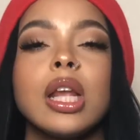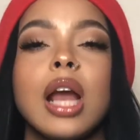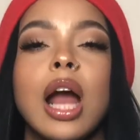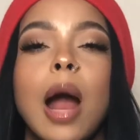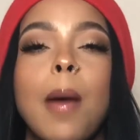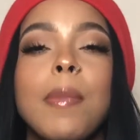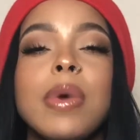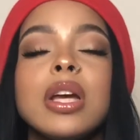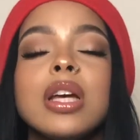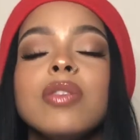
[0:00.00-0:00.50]

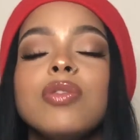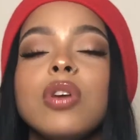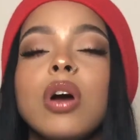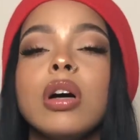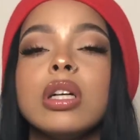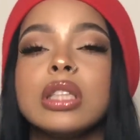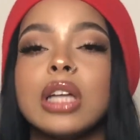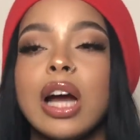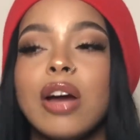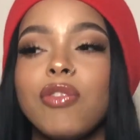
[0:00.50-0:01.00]
I'm gonna give
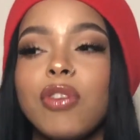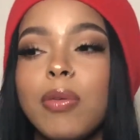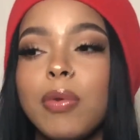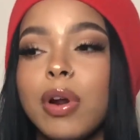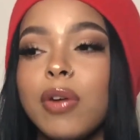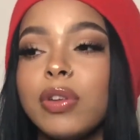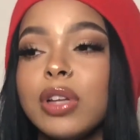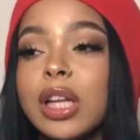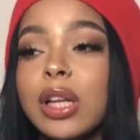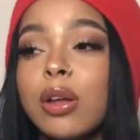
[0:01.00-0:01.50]
y'all time frame and
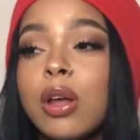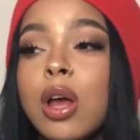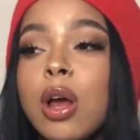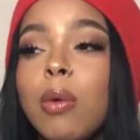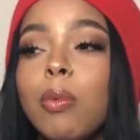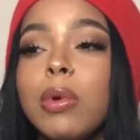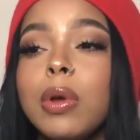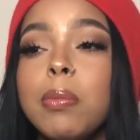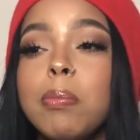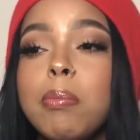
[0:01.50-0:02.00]
everything.
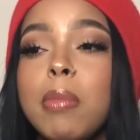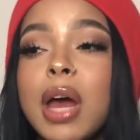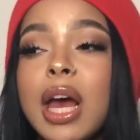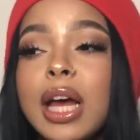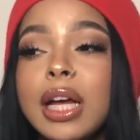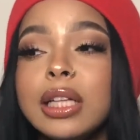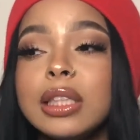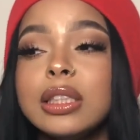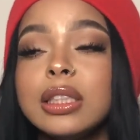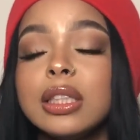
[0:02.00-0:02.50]
We
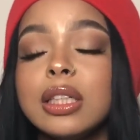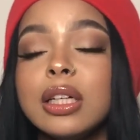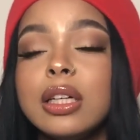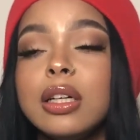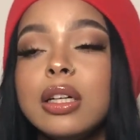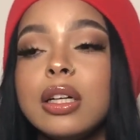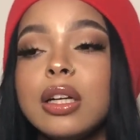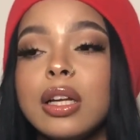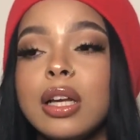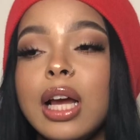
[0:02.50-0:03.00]
met
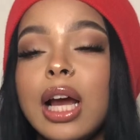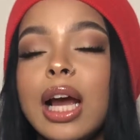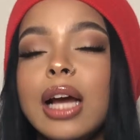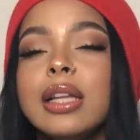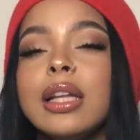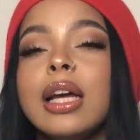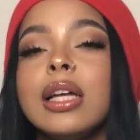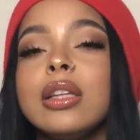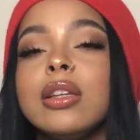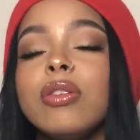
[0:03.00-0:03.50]
at
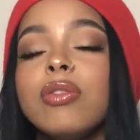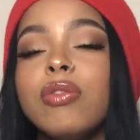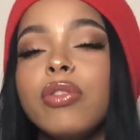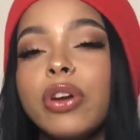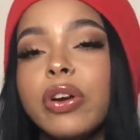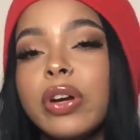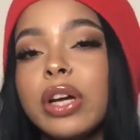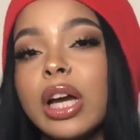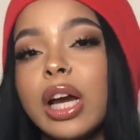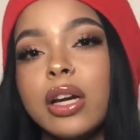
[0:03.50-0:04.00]
like the
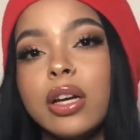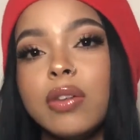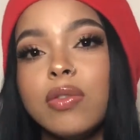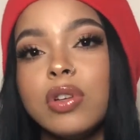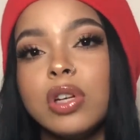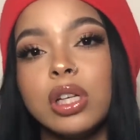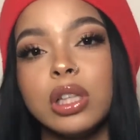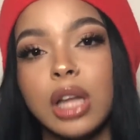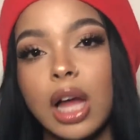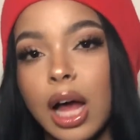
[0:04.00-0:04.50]
very end of
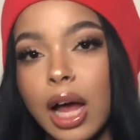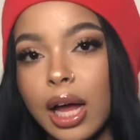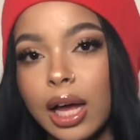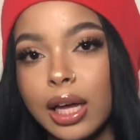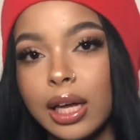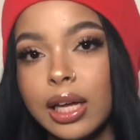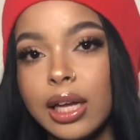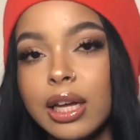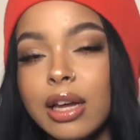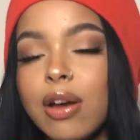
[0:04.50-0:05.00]
July.
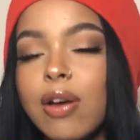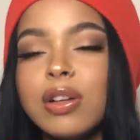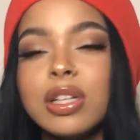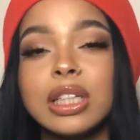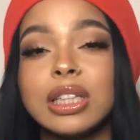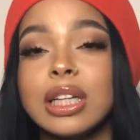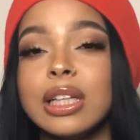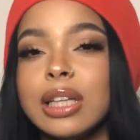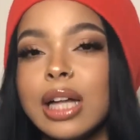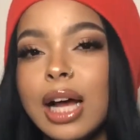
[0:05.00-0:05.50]
It was
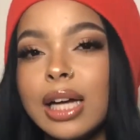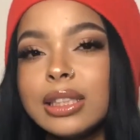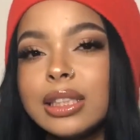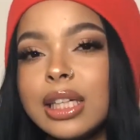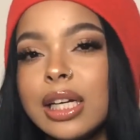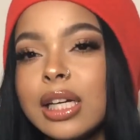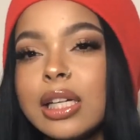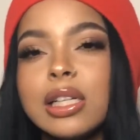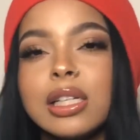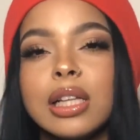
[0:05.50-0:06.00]
like the last
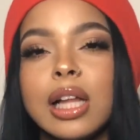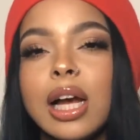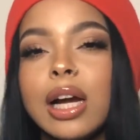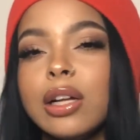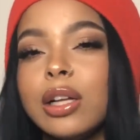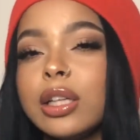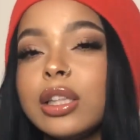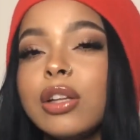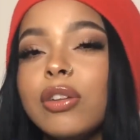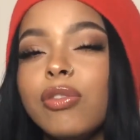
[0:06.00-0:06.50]
day of July or
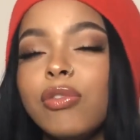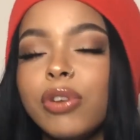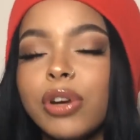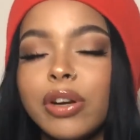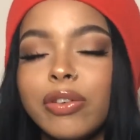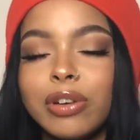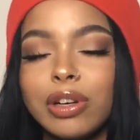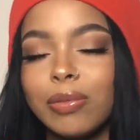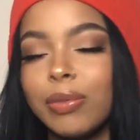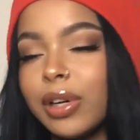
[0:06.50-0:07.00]
like the
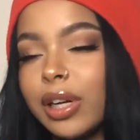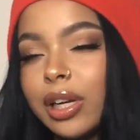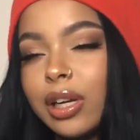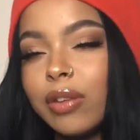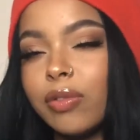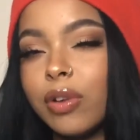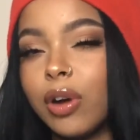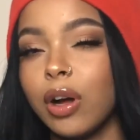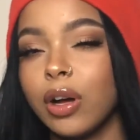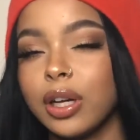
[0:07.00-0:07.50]
very beginning
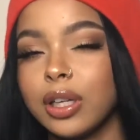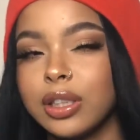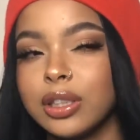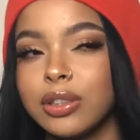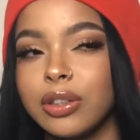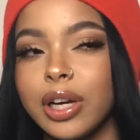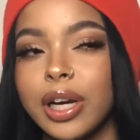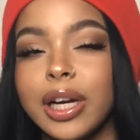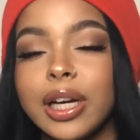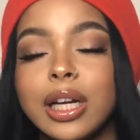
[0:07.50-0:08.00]
of
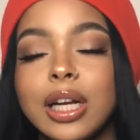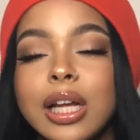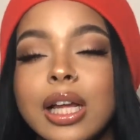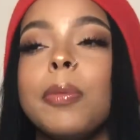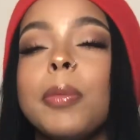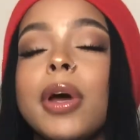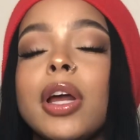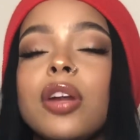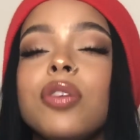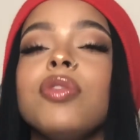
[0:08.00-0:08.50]
August, right?
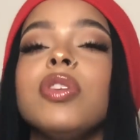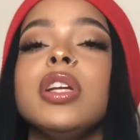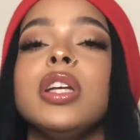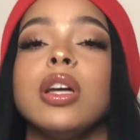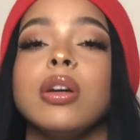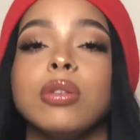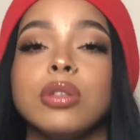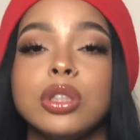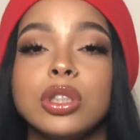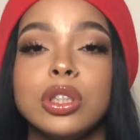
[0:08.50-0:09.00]
At a
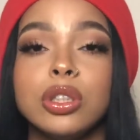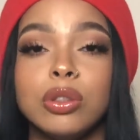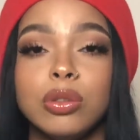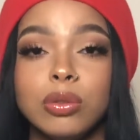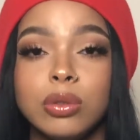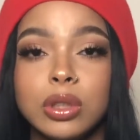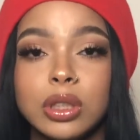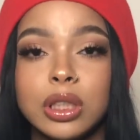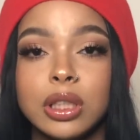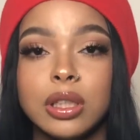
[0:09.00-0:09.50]
video
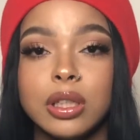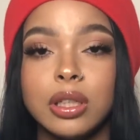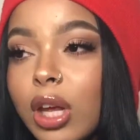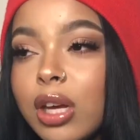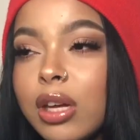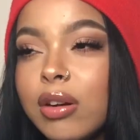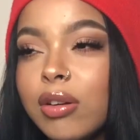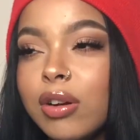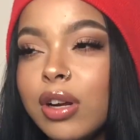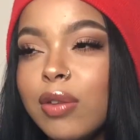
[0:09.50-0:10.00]
shoot.
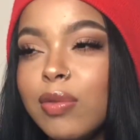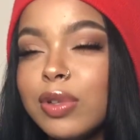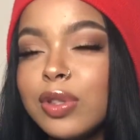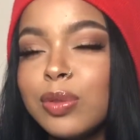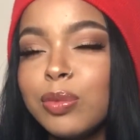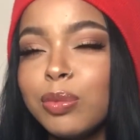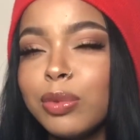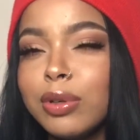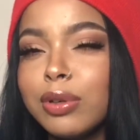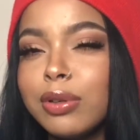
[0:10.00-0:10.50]
You know, he was
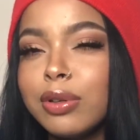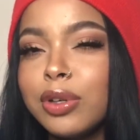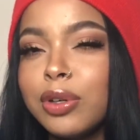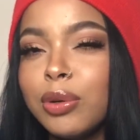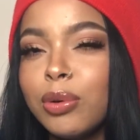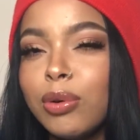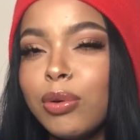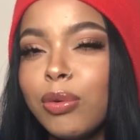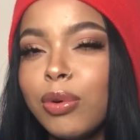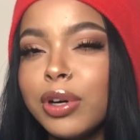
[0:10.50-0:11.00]
real
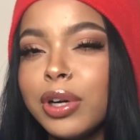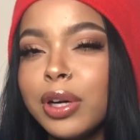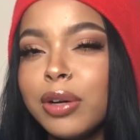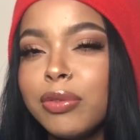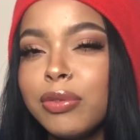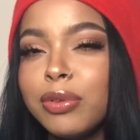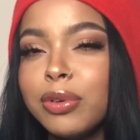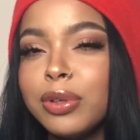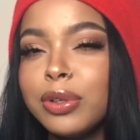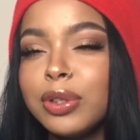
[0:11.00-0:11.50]
cute or
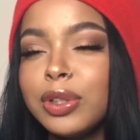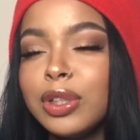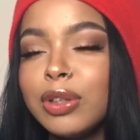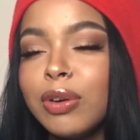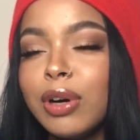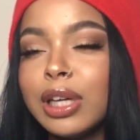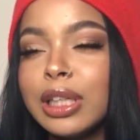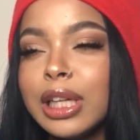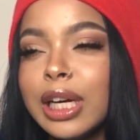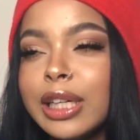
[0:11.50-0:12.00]
whatever. You know,
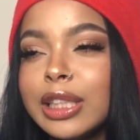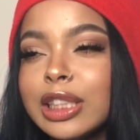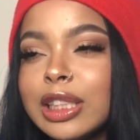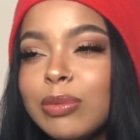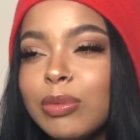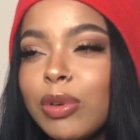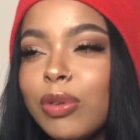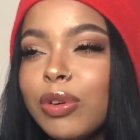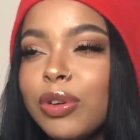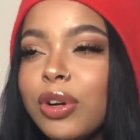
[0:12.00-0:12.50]
I liked
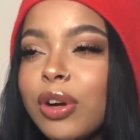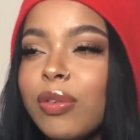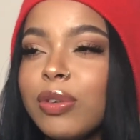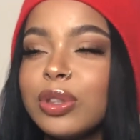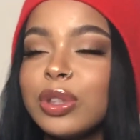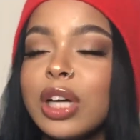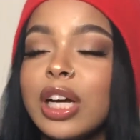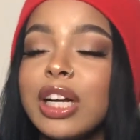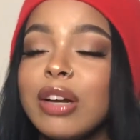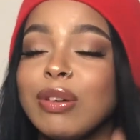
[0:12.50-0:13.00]
him or whatever.
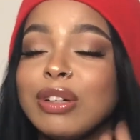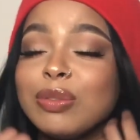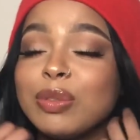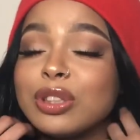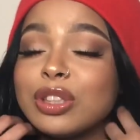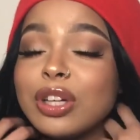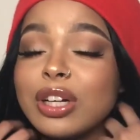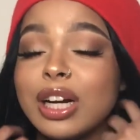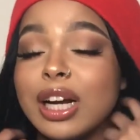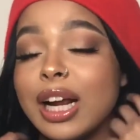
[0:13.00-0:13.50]
So anyways, we
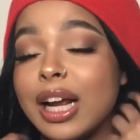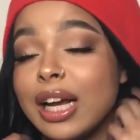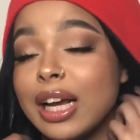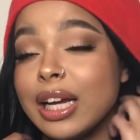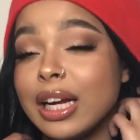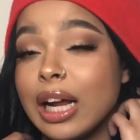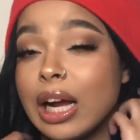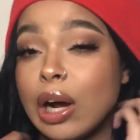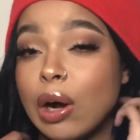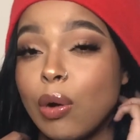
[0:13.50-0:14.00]
started
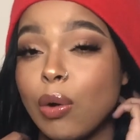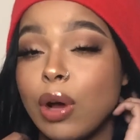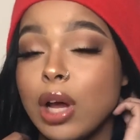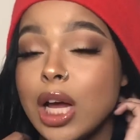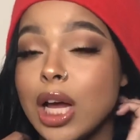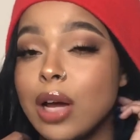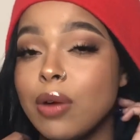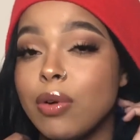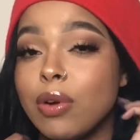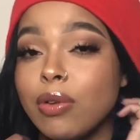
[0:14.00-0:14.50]
hanging out.
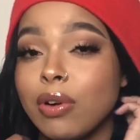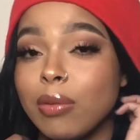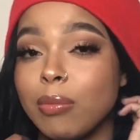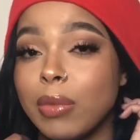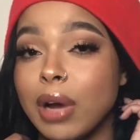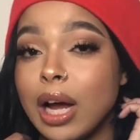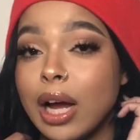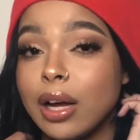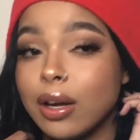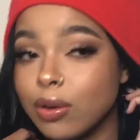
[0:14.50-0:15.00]
We were
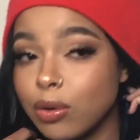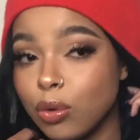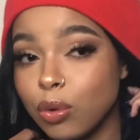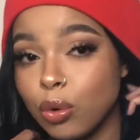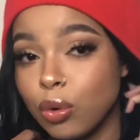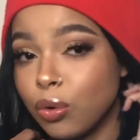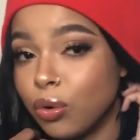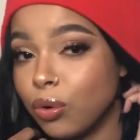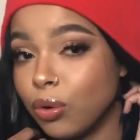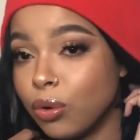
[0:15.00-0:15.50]
mad
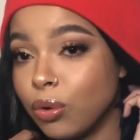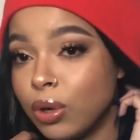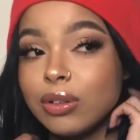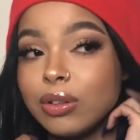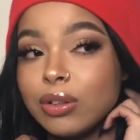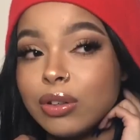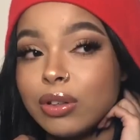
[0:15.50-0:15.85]
cool.